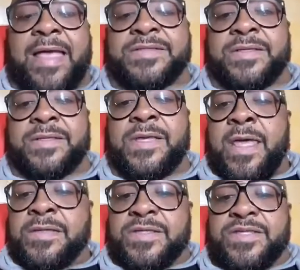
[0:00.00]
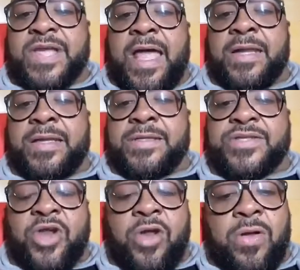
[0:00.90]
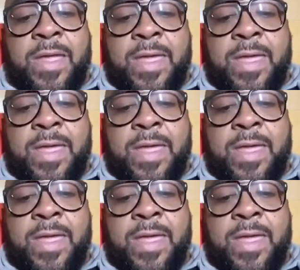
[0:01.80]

to Sean and Gerald.